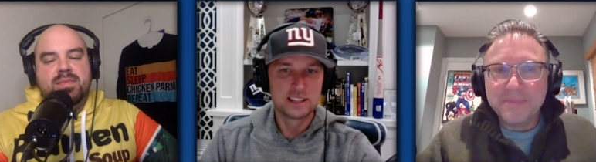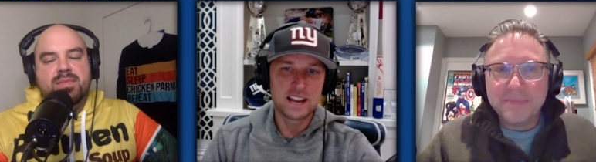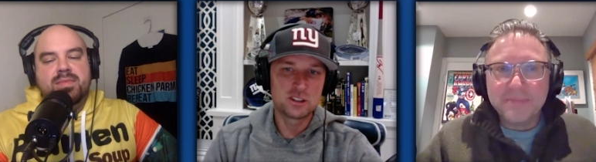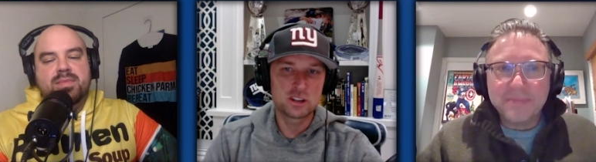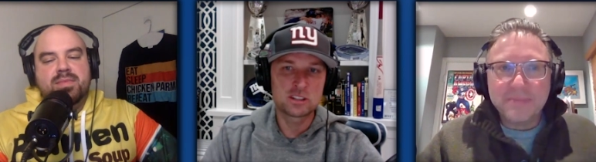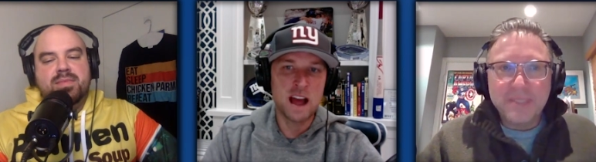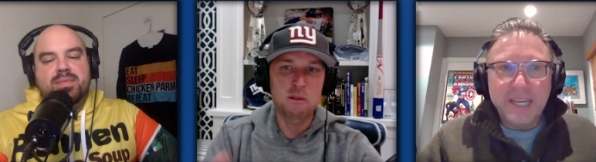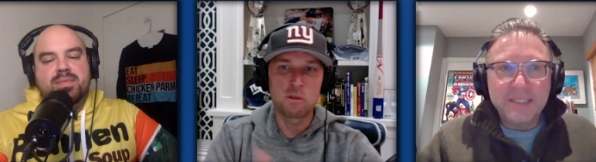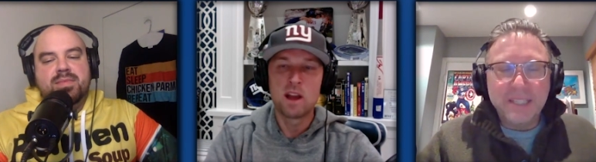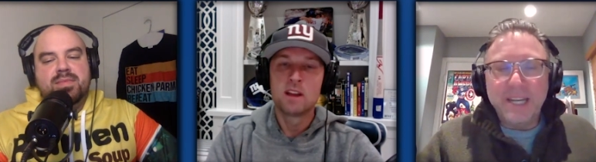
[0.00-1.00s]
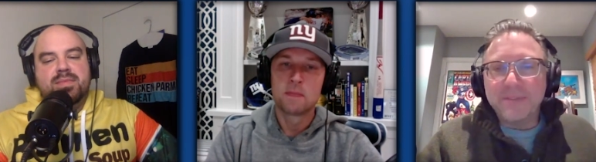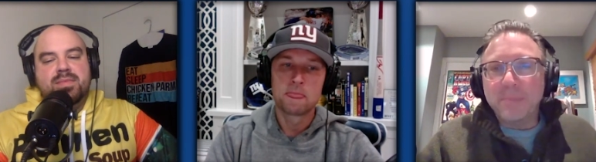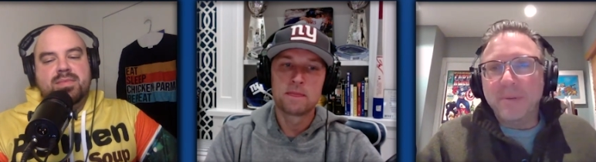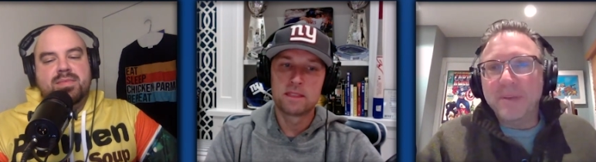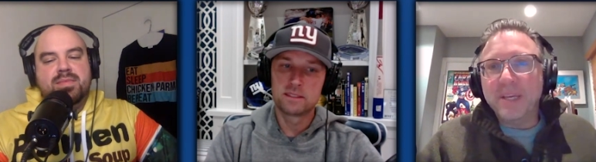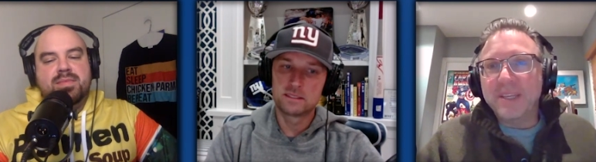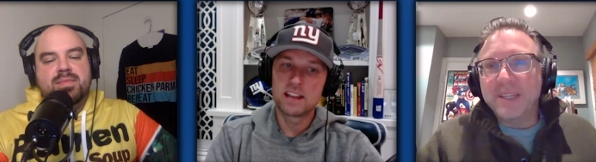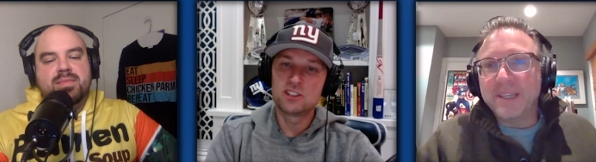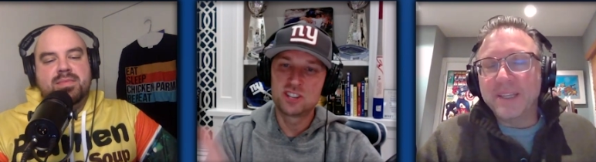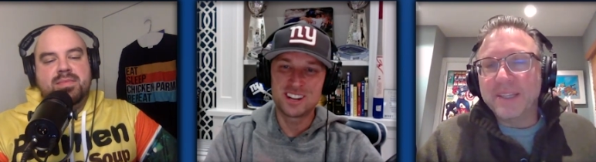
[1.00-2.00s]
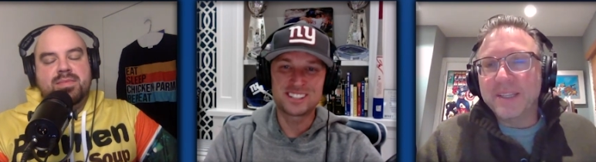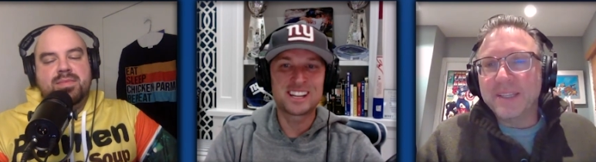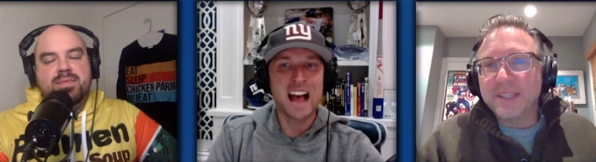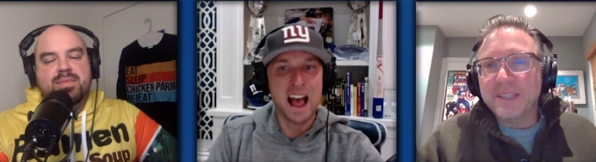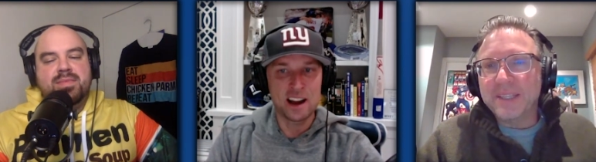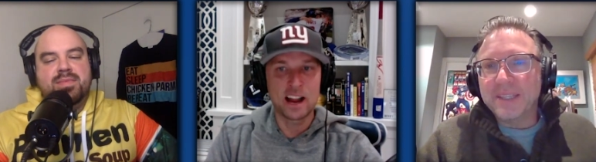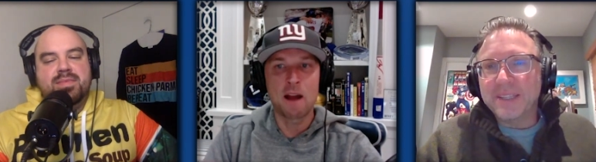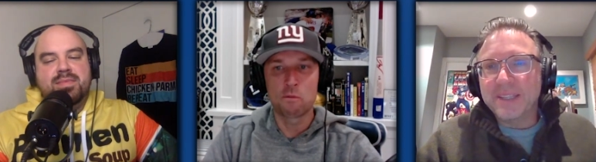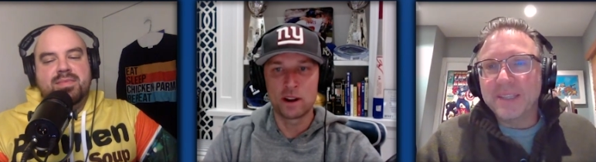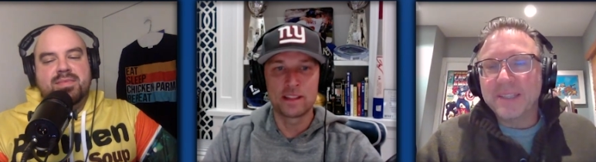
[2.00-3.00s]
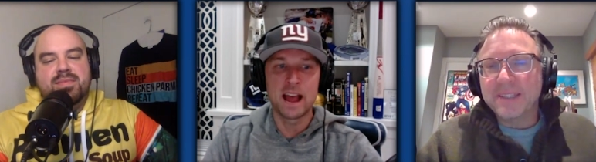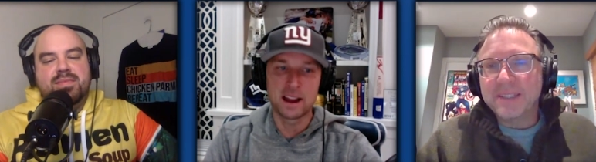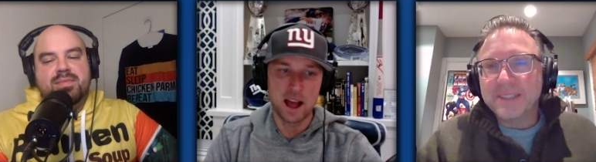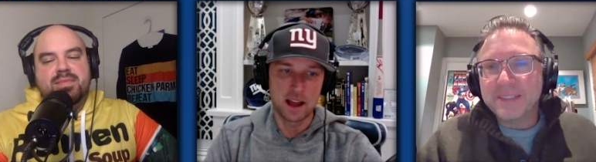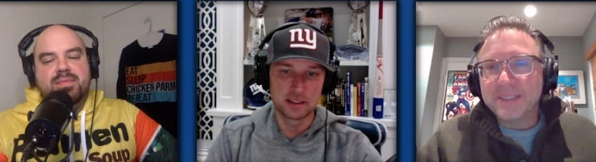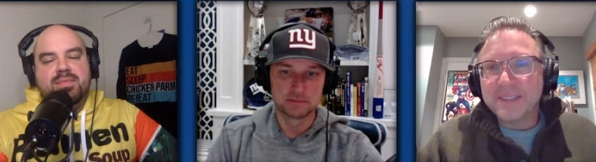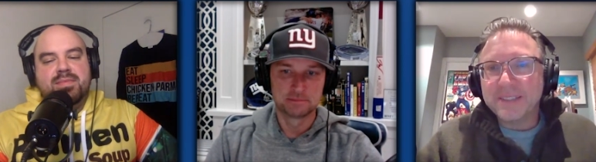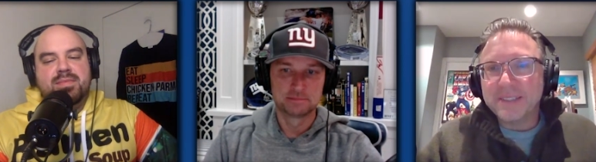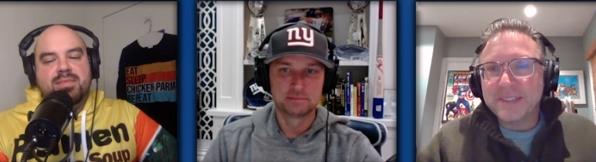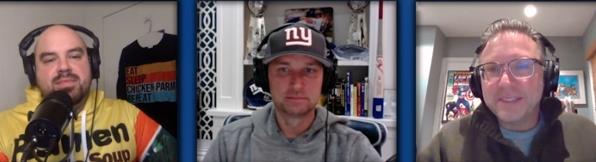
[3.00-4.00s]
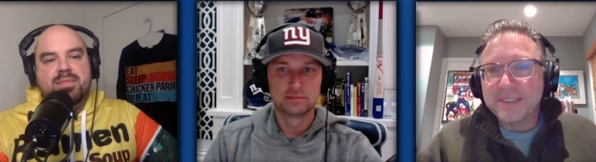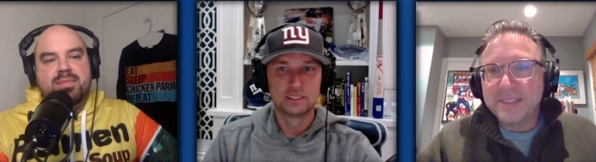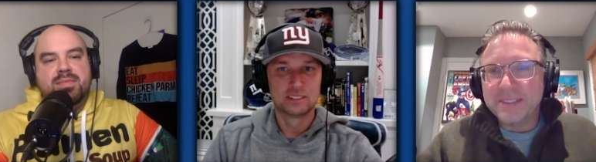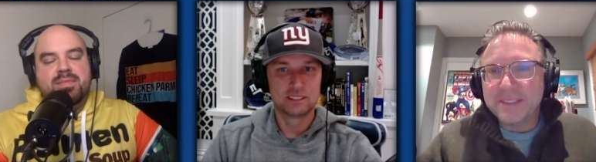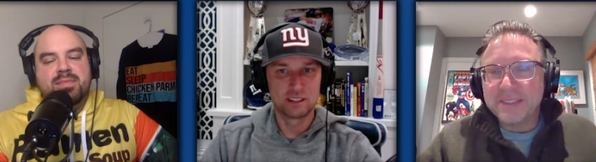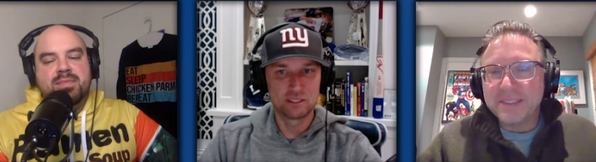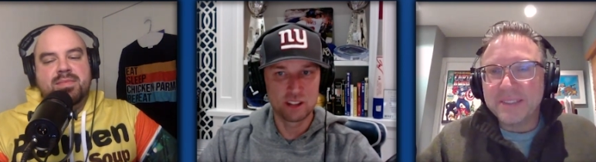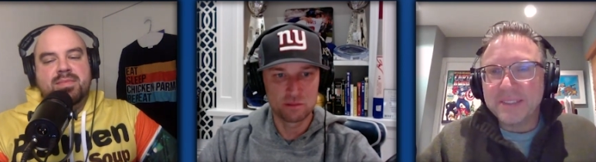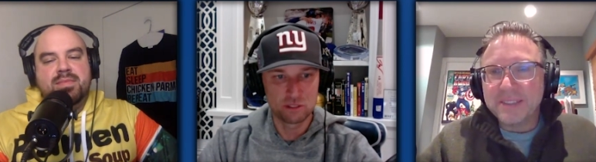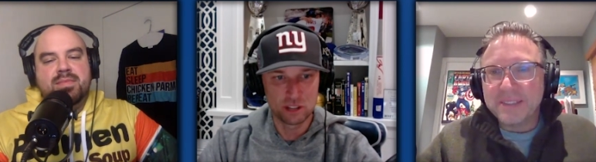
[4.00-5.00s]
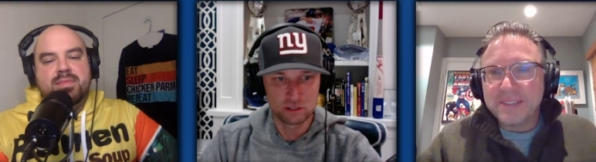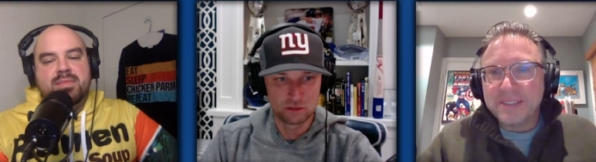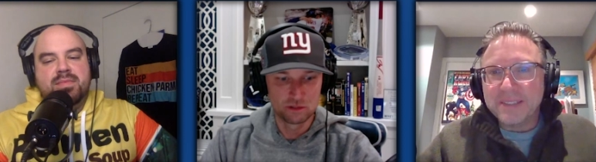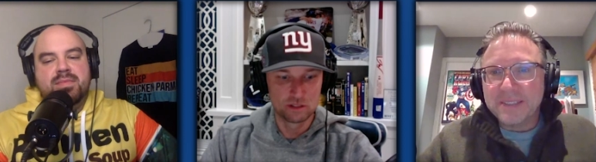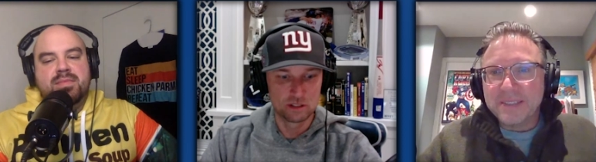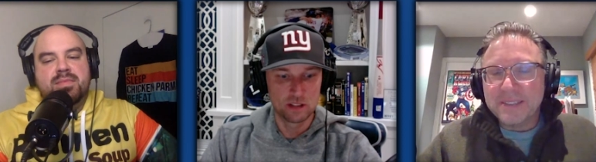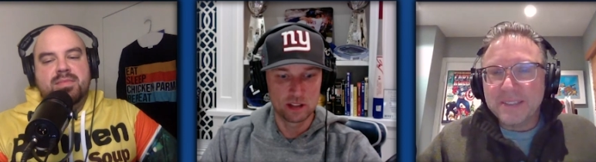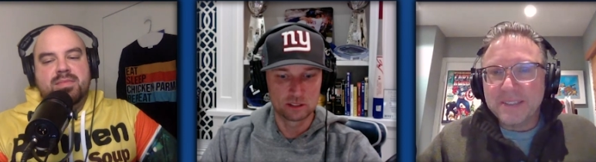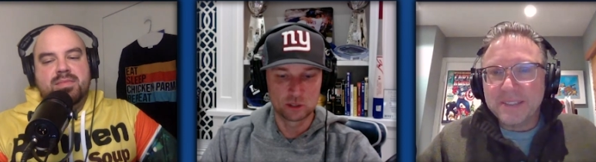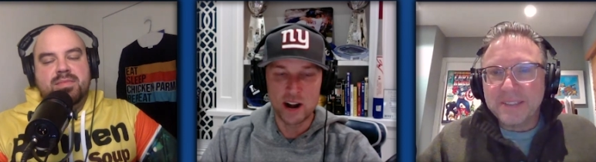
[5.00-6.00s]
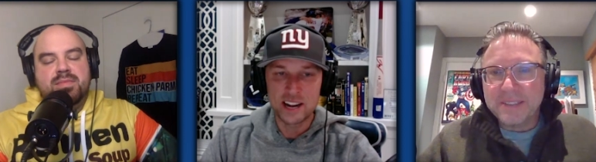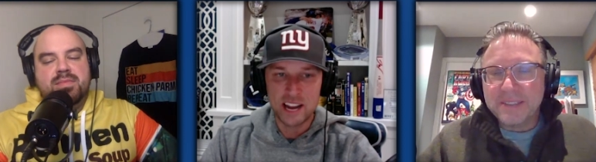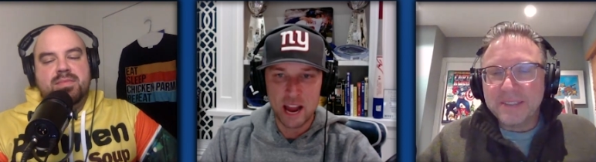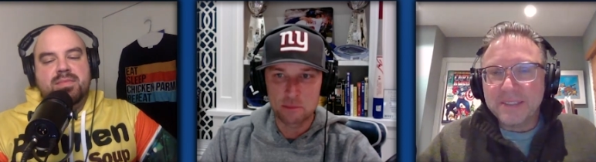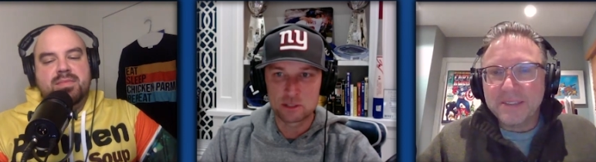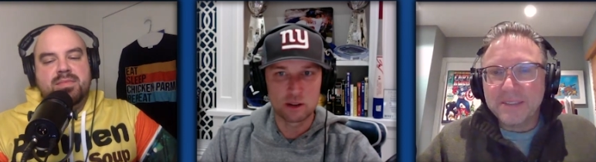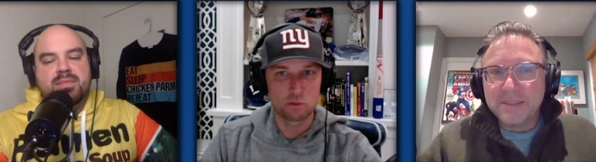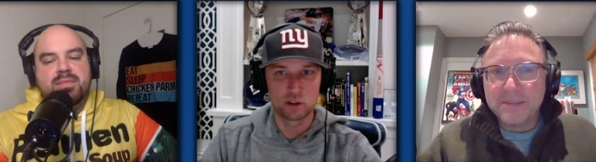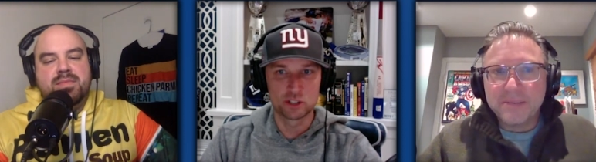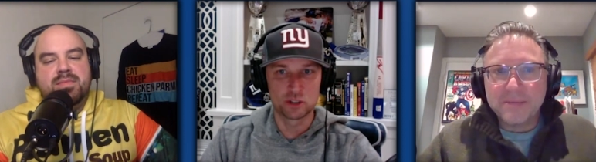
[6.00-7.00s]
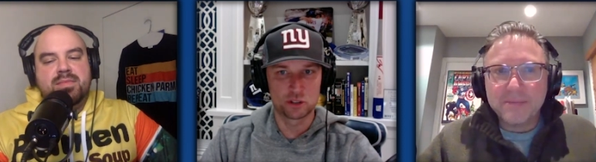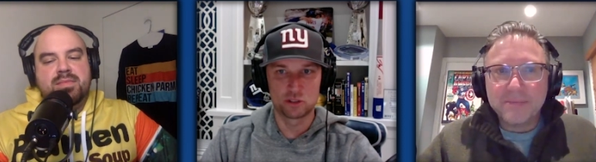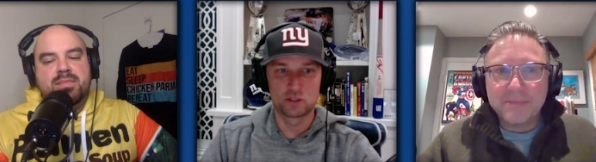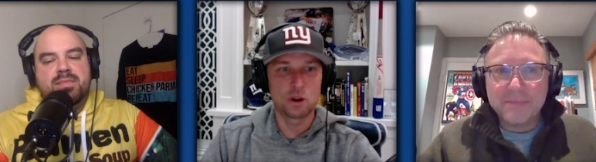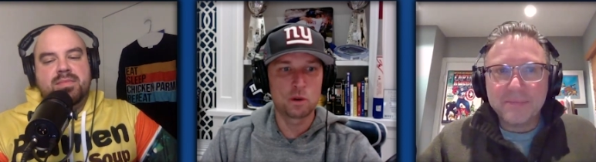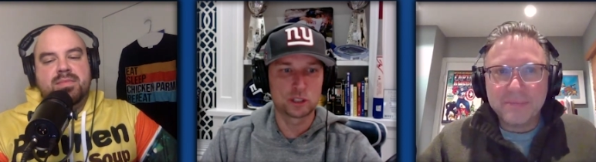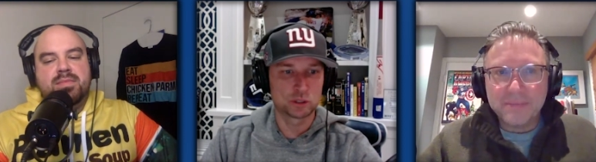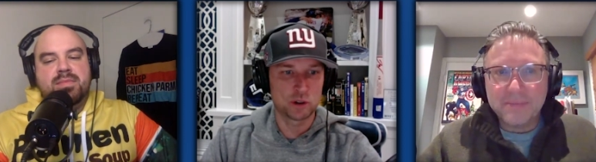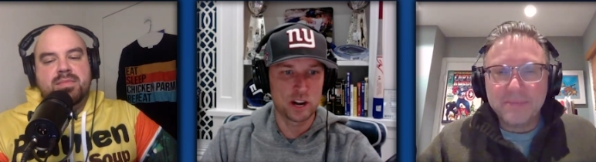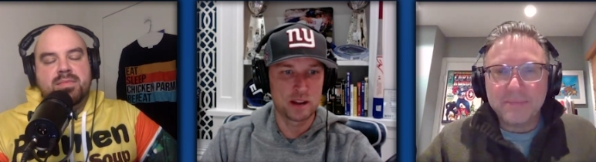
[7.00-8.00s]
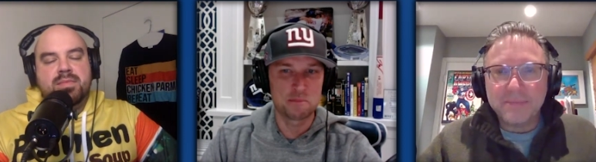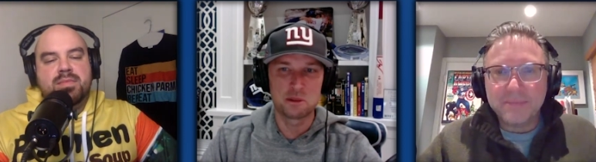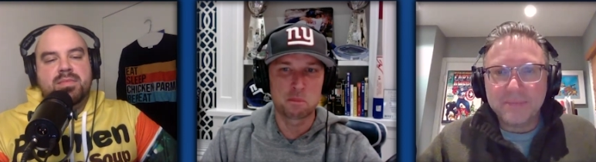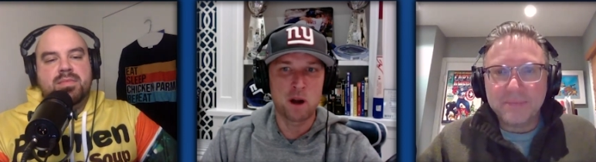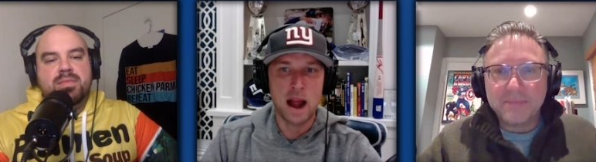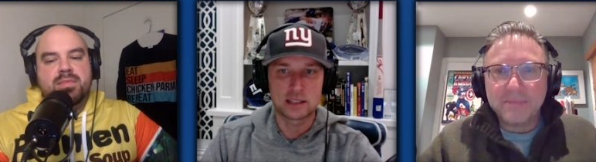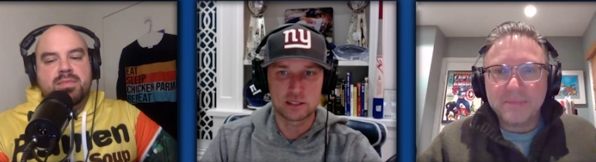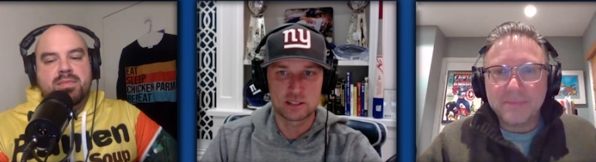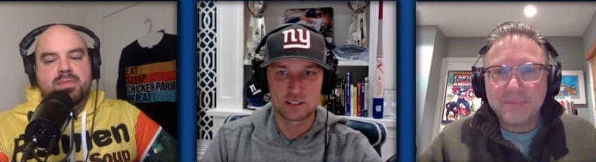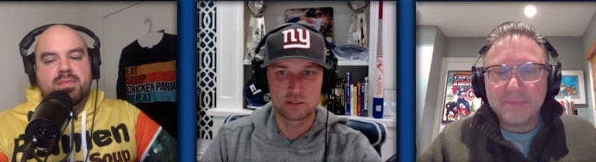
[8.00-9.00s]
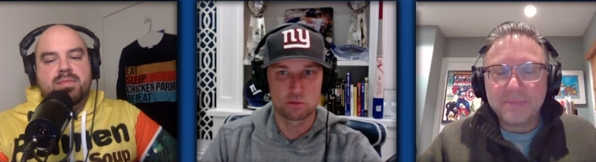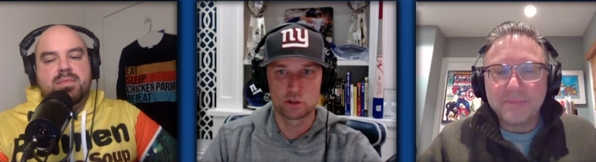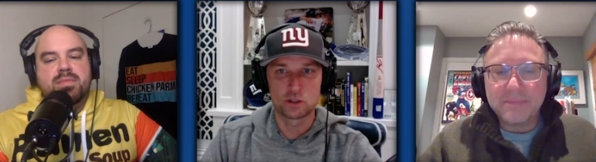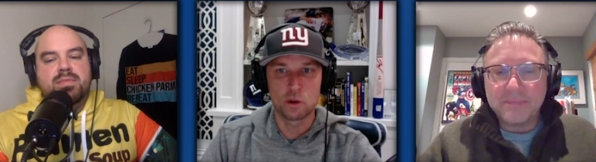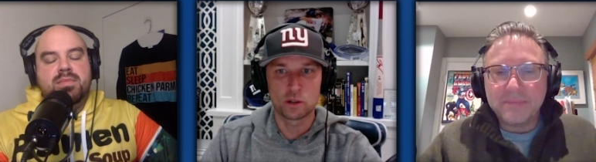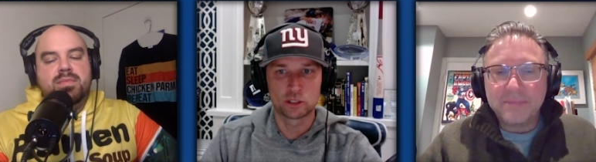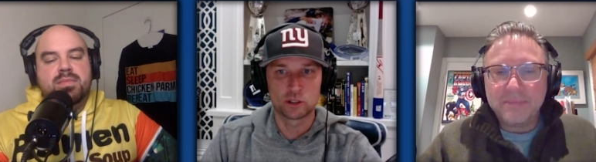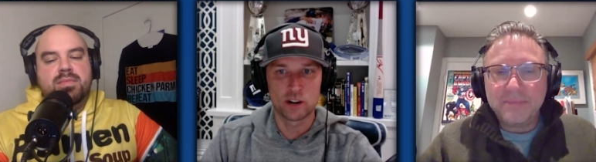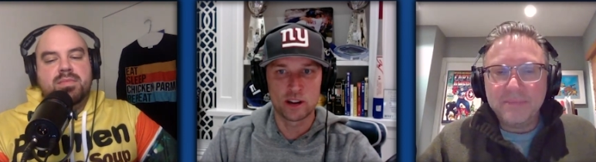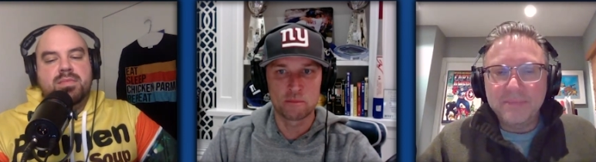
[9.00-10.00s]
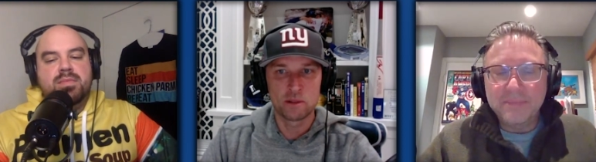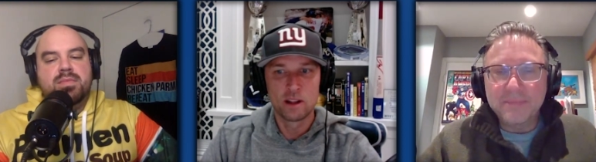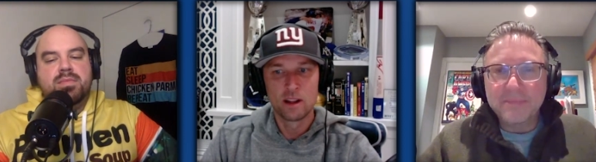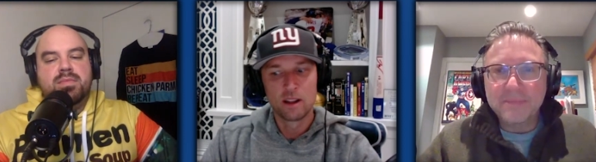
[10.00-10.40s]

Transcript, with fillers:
Speaker 1: They just got. you have to. You, they just kind of got rid of that guy the the the the training camps that were just so extreme, the practices that were so extreme.